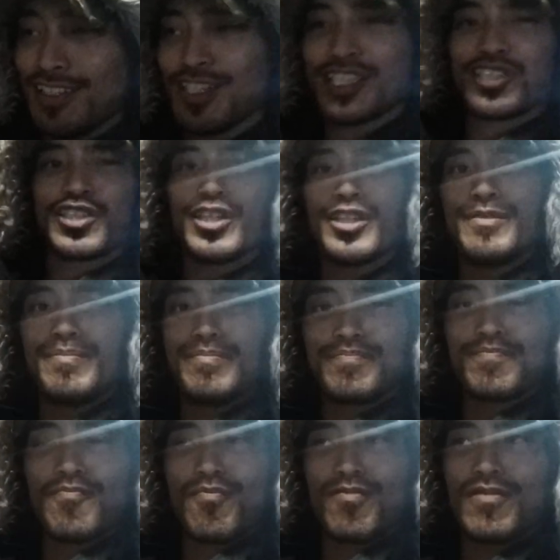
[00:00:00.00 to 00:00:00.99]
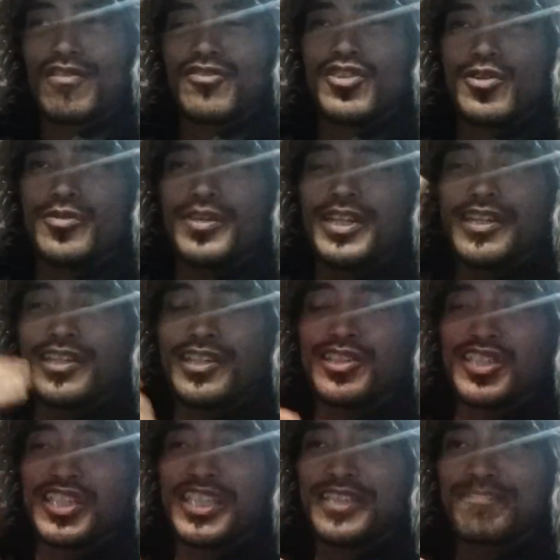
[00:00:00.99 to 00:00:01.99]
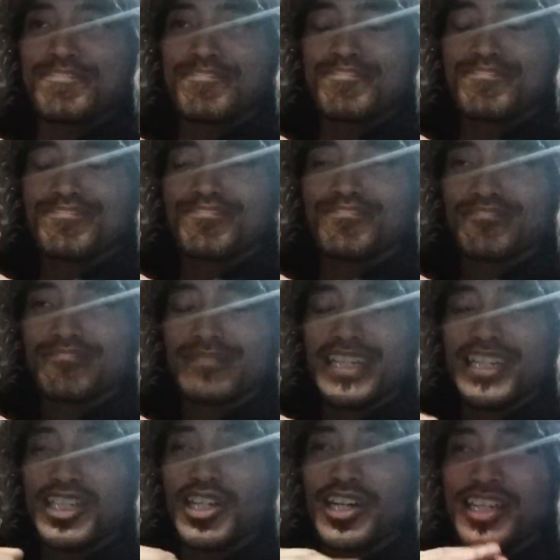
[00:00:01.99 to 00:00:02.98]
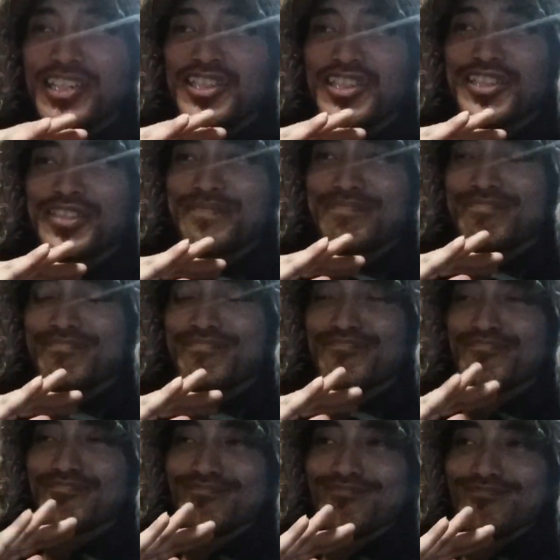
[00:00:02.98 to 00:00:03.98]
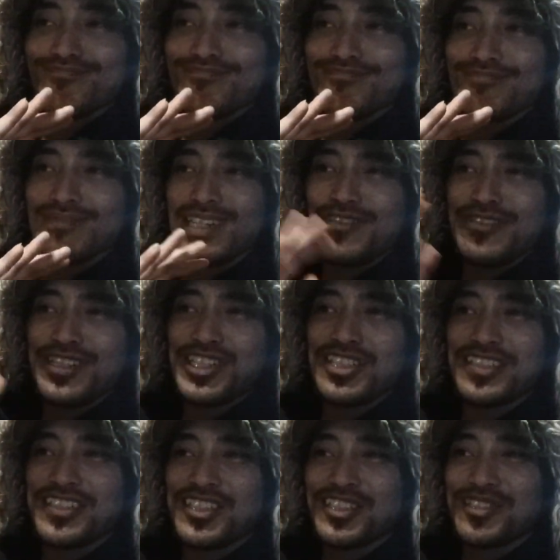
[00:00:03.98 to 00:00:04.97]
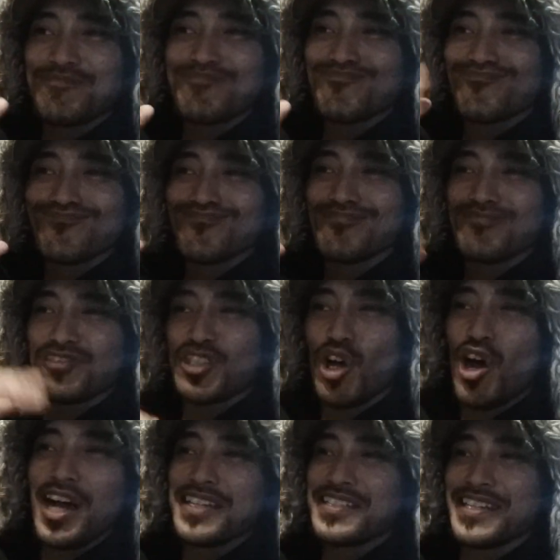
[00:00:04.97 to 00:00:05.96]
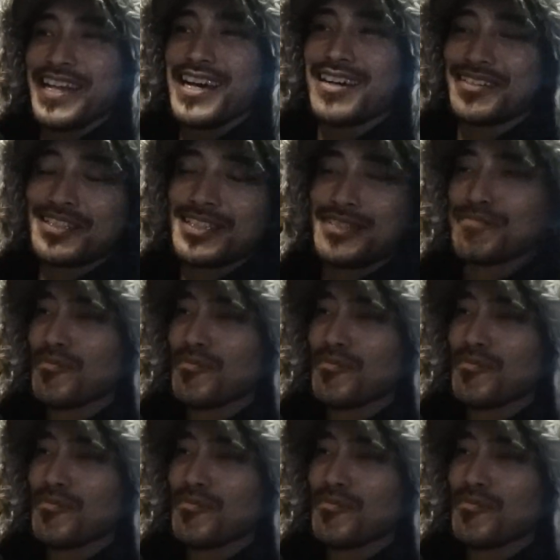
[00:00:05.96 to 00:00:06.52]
Like, so when it goes in, it kind of just eventually just dies out.